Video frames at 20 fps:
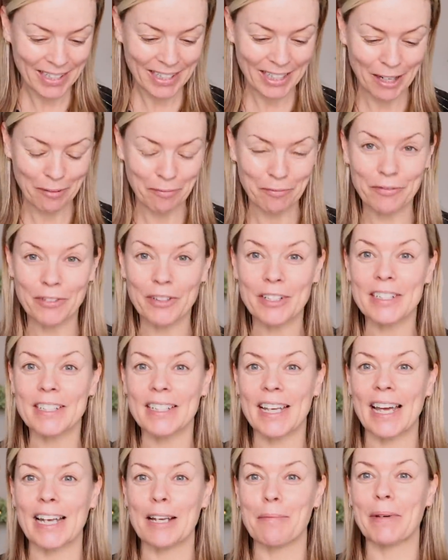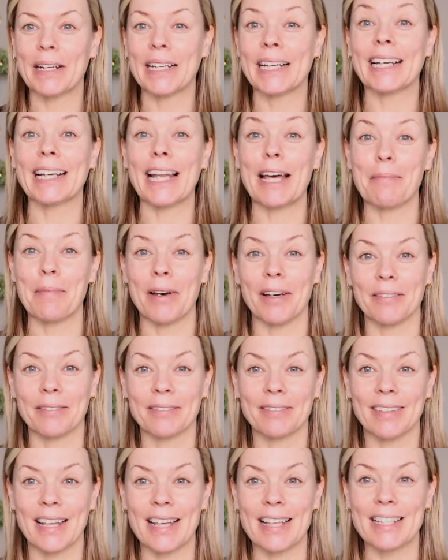Comfort and a bit of glamour,
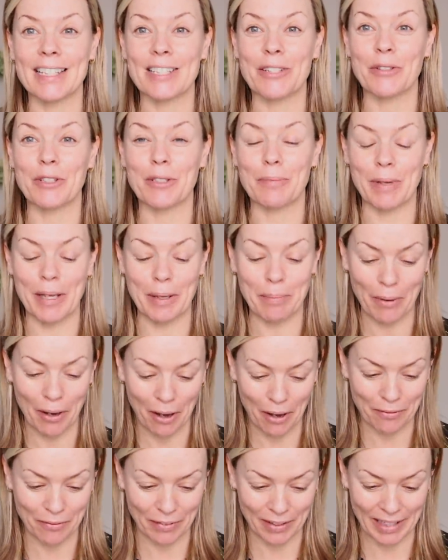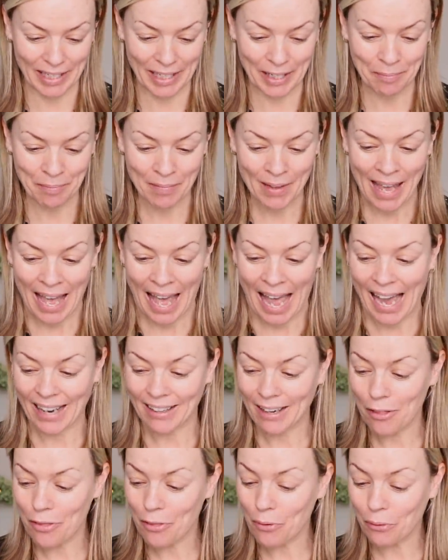that suits me perfectly.
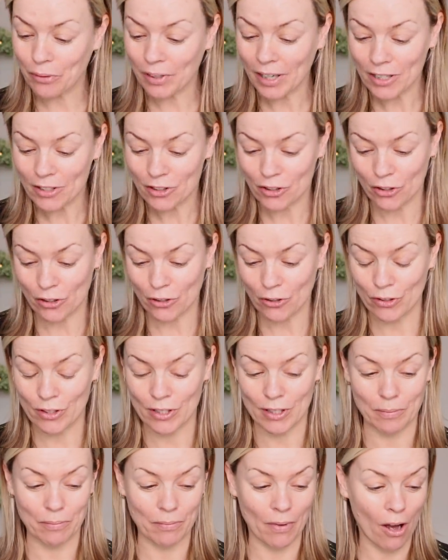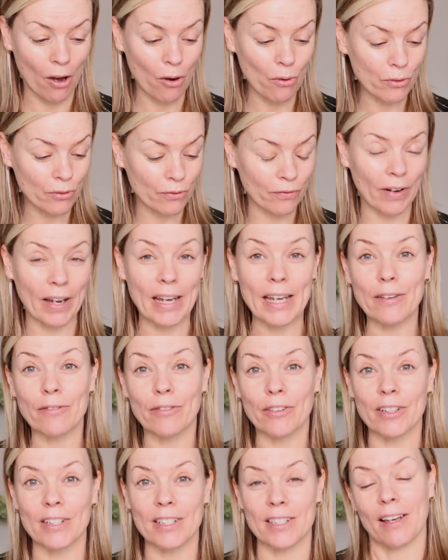And I thought I'd do some old
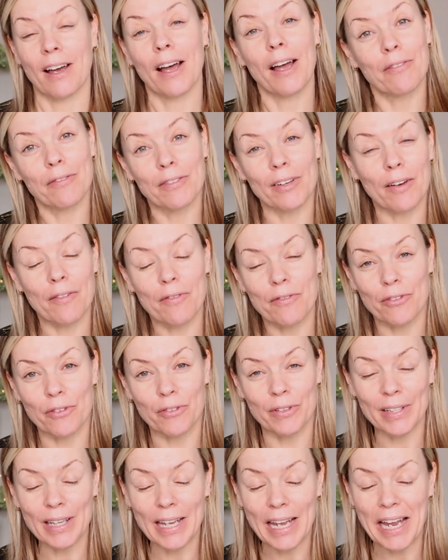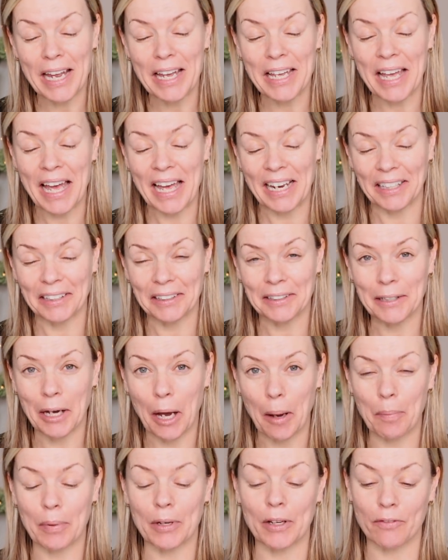favourites that I've loved through the year and a
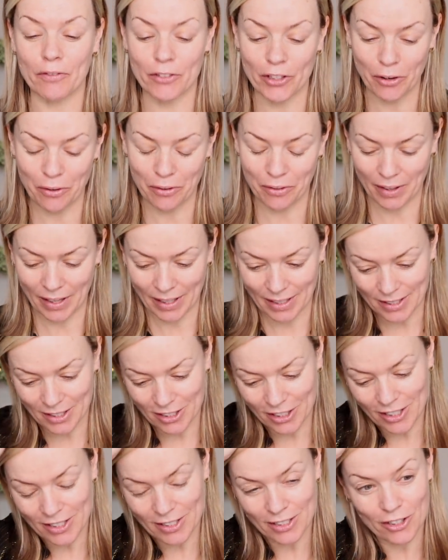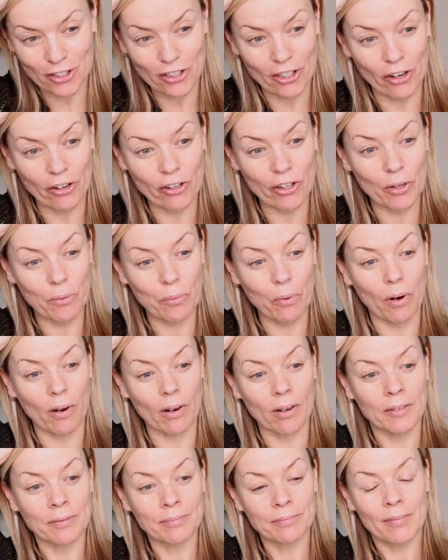couple of new things just to show you
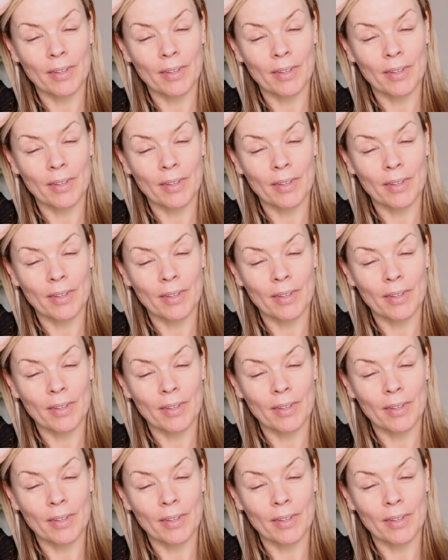what